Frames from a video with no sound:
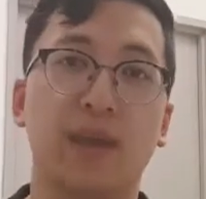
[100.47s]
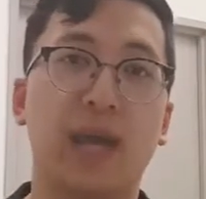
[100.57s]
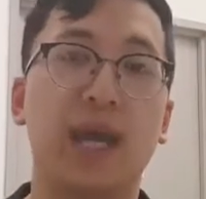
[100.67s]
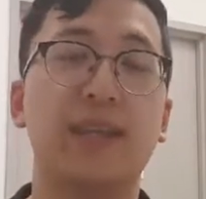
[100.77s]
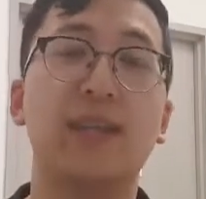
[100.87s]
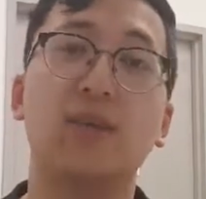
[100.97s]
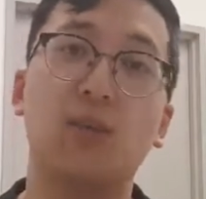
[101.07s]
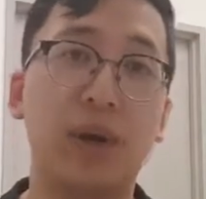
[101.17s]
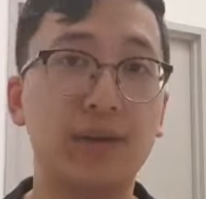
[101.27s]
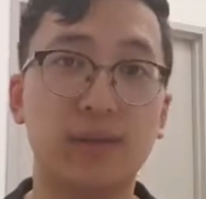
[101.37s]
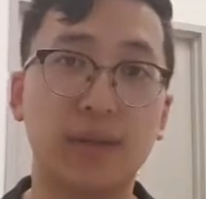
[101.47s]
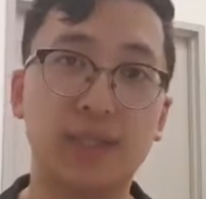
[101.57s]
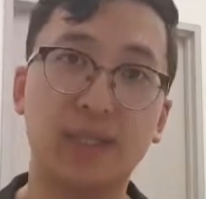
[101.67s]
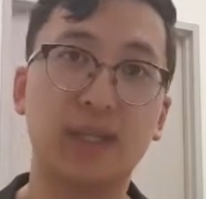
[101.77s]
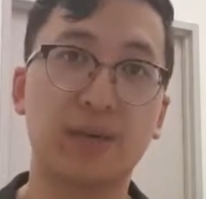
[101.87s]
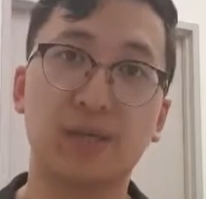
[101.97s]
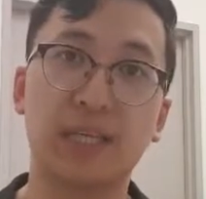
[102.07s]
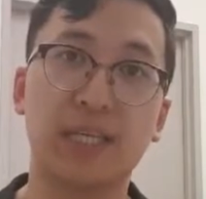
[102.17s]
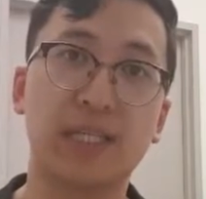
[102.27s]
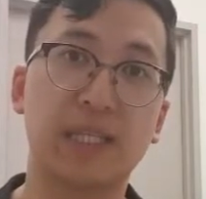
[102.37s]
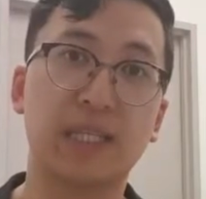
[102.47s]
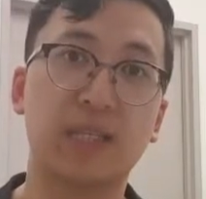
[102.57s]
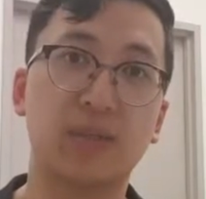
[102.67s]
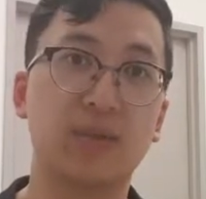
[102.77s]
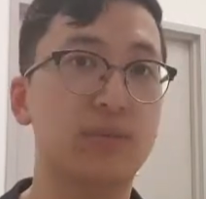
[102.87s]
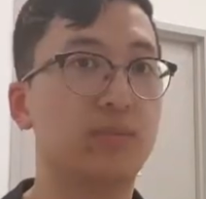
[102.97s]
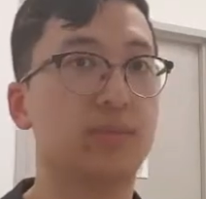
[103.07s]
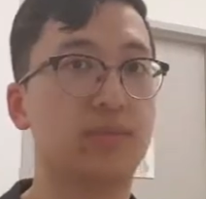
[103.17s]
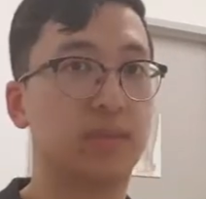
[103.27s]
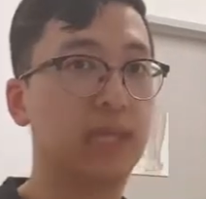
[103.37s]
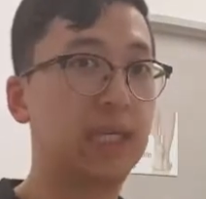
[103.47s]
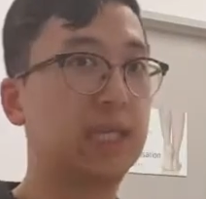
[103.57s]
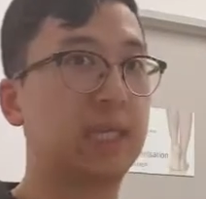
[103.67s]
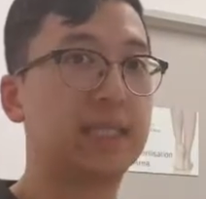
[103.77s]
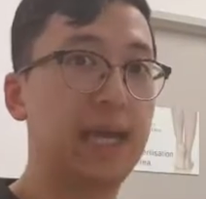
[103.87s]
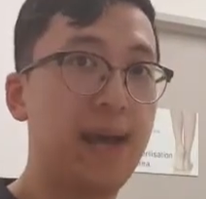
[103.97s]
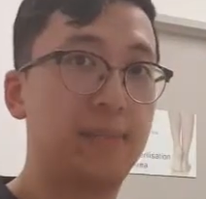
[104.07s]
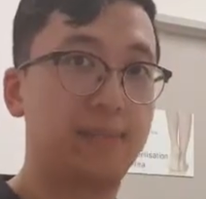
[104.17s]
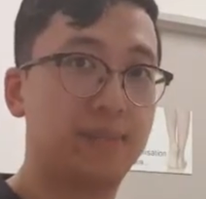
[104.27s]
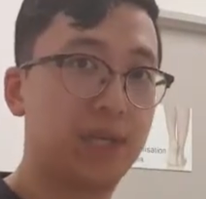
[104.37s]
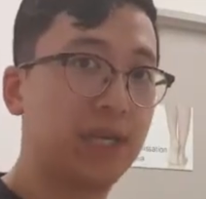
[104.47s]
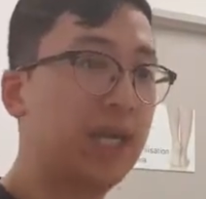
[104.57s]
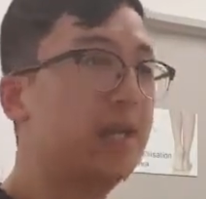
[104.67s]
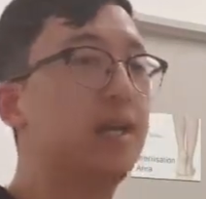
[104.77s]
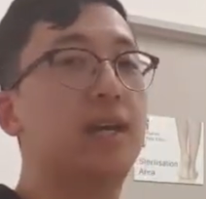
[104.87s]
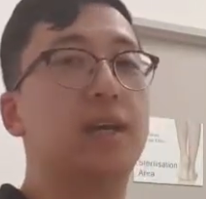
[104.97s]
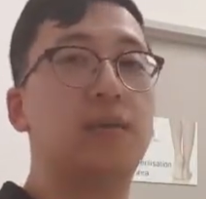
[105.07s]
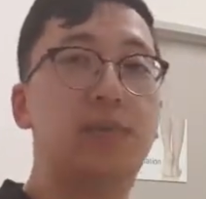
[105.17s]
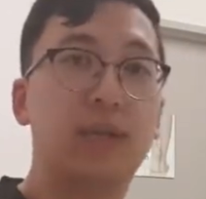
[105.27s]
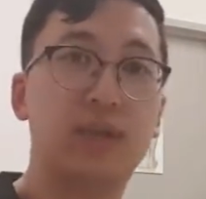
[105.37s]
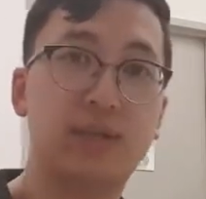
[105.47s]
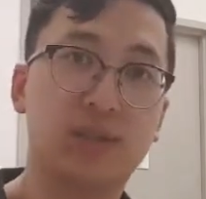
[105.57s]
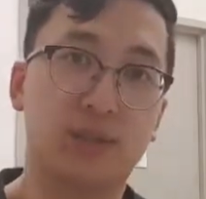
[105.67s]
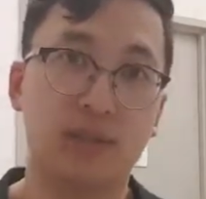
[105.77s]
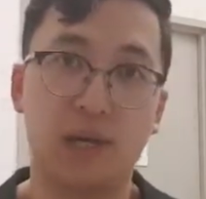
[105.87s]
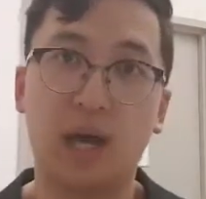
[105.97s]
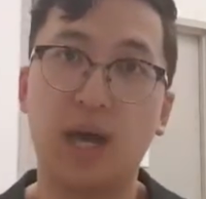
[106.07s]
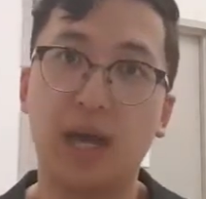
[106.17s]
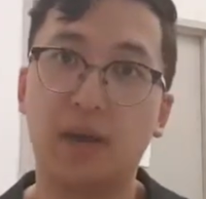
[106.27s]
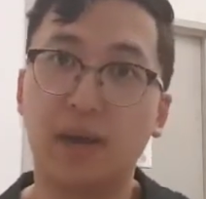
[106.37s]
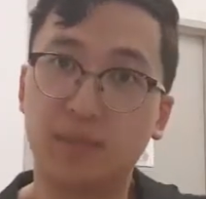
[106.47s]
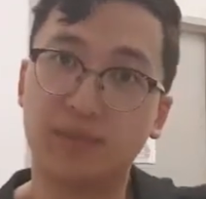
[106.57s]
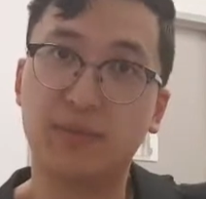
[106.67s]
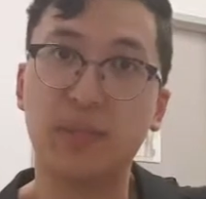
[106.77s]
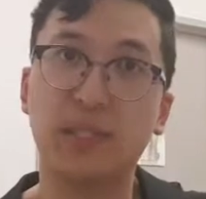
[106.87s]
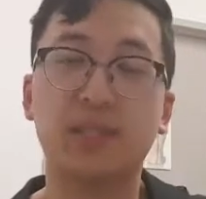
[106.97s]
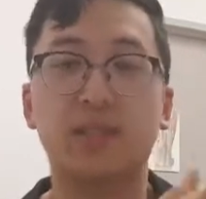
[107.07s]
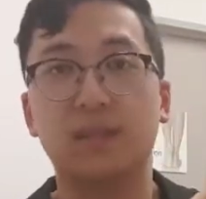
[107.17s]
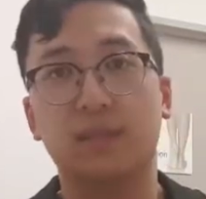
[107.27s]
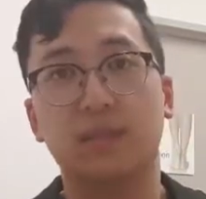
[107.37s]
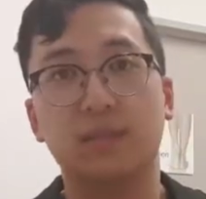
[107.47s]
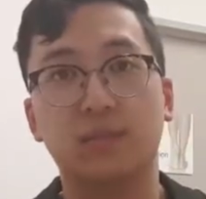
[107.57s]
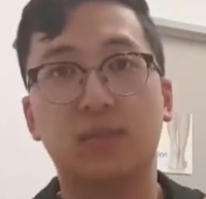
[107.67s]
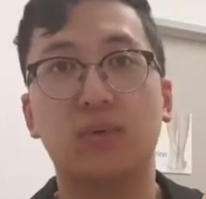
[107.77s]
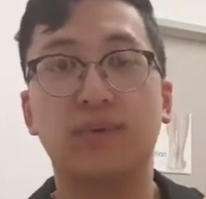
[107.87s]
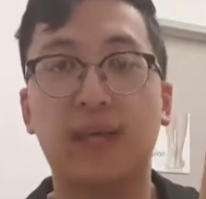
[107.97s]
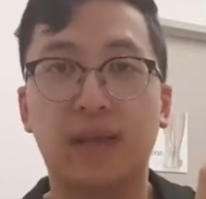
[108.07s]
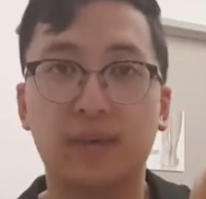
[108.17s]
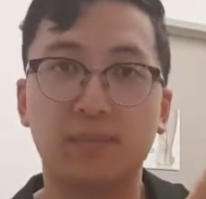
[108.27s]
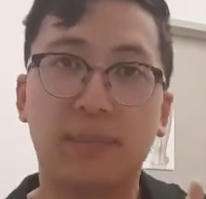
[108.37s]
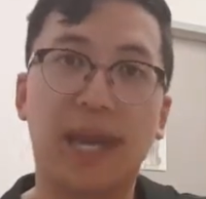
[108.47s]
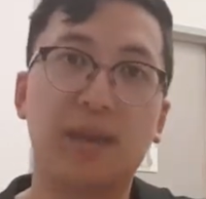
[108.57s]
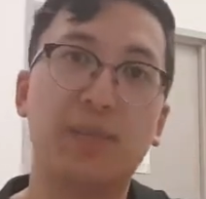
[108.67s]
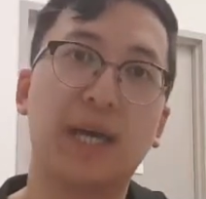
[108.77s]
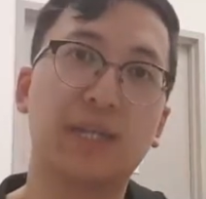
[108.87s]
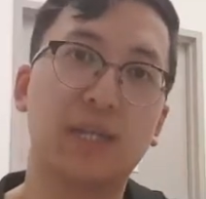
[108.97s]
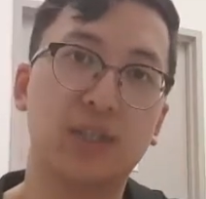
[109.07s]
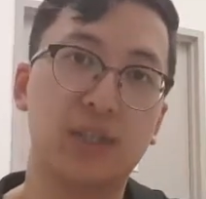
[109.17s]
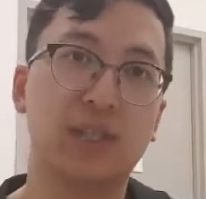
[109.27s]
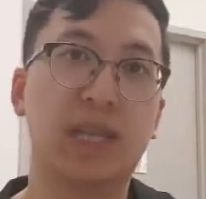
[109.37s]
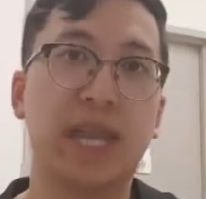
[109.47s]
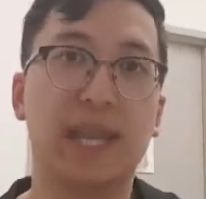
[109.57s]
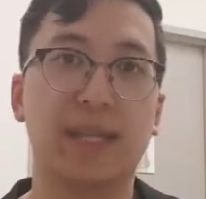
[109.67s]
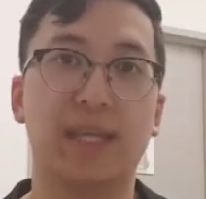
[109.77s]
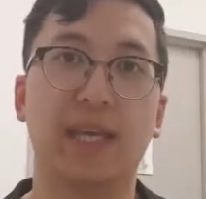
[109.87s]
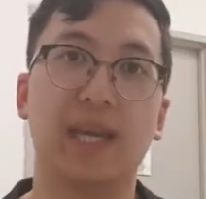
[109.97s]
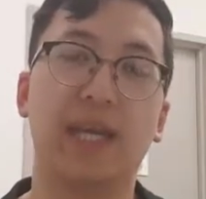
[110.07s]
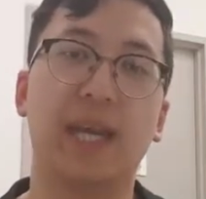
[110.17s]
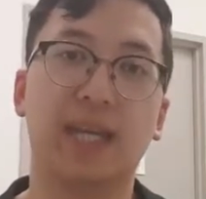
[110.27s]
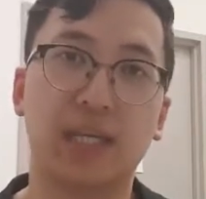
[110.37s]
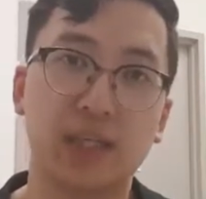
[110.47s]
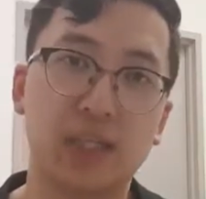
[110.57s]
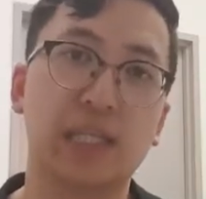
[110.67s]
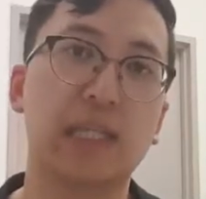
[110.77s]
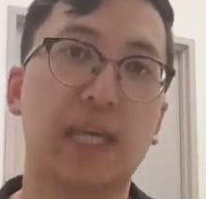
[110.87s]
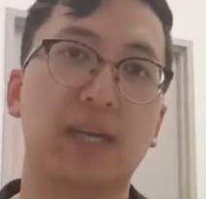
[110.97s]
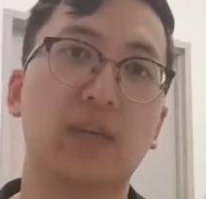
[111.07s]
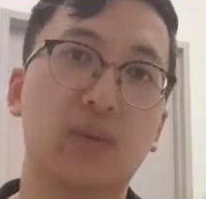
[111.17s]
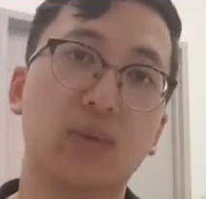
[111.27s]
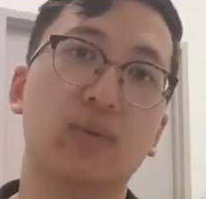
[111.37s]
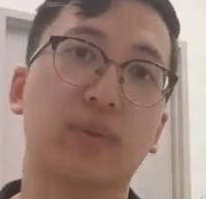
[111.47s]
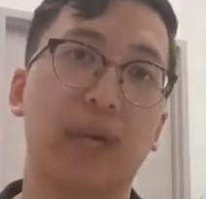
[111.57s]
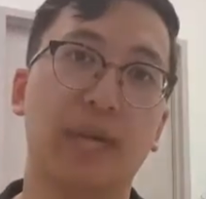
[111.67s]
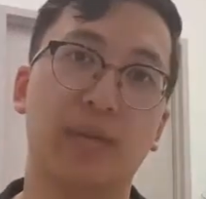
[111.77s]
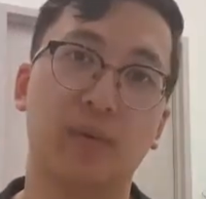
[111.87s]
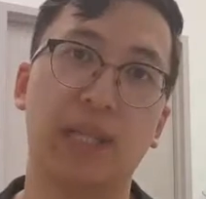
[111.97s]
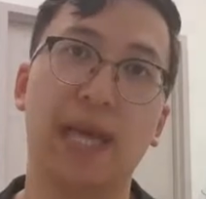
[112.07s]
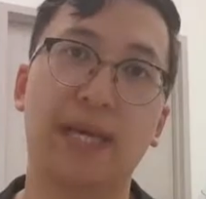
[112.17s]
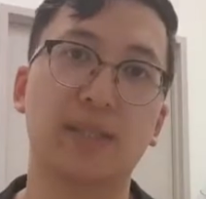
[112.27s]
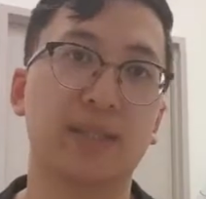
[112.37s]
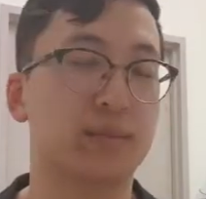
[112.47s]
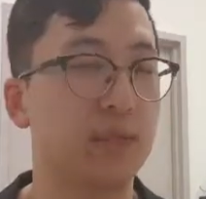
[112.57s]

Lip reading: And then while you're resting, a really easy thing to do, kick your legs up, okay? Because the higher up your foot is, more of that bad blood can just stay out of there and it can just let it cool down and relax.